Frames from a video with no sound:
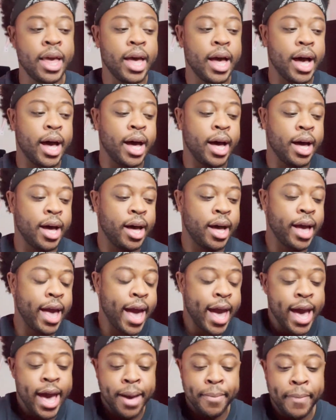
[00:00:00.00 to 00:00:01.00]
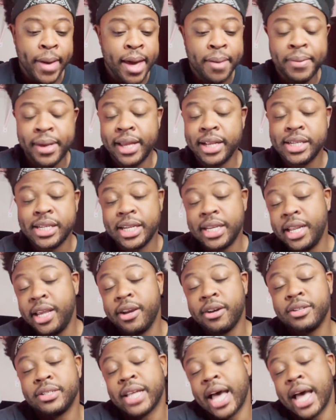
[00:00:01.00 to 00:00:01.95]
And maybe in 10 years,